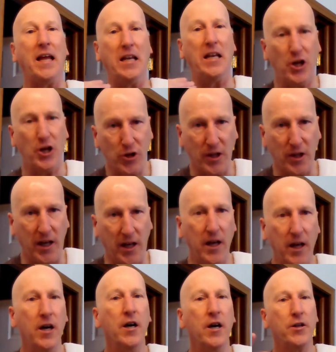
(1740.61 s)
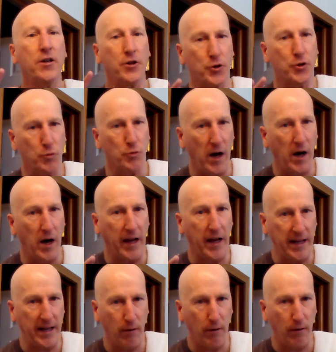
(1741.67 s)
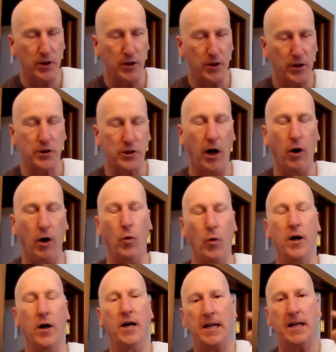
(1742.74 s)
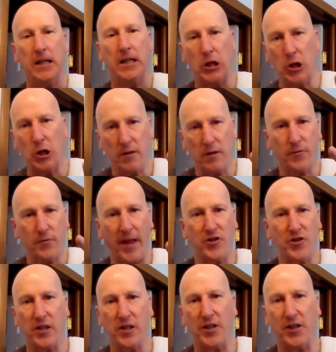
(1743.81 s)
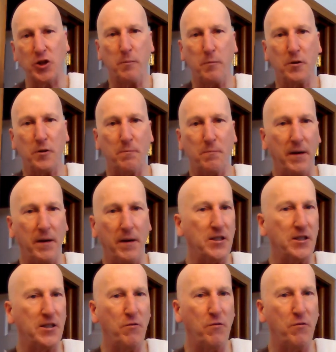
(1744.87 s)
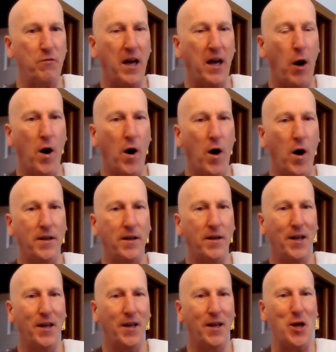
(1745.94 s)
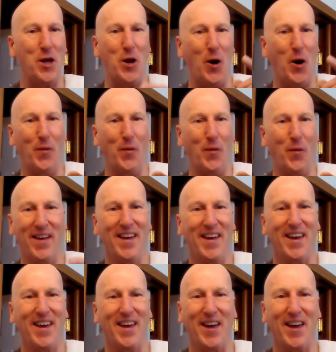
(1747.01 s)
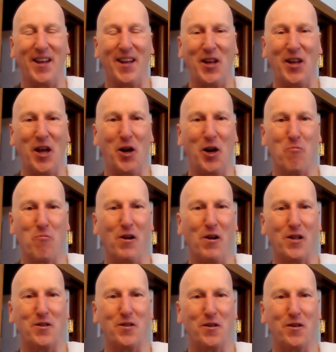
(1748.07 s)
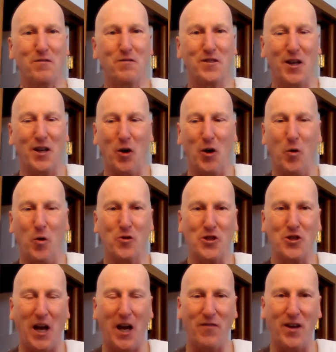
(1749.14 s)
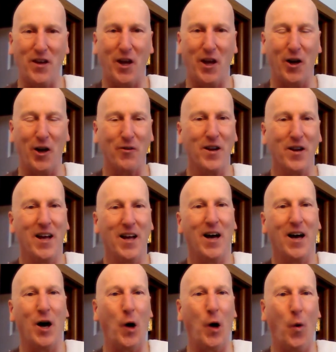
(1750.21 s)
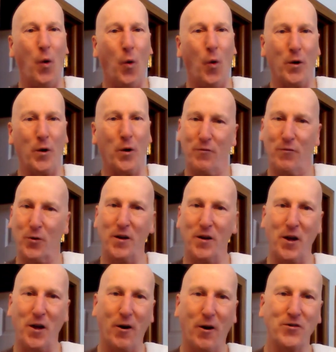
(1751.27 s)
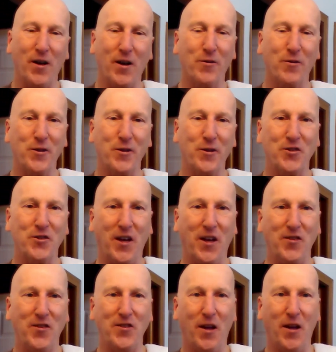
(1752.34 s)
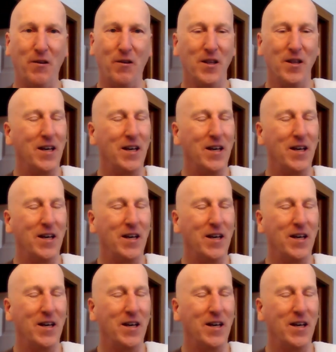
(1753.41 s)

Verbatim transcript: initially to try it out. So look for that Gillette Super Speed. See if you got one, in a relative's old shaving gear, or if you're at a yard sale or an estate sale,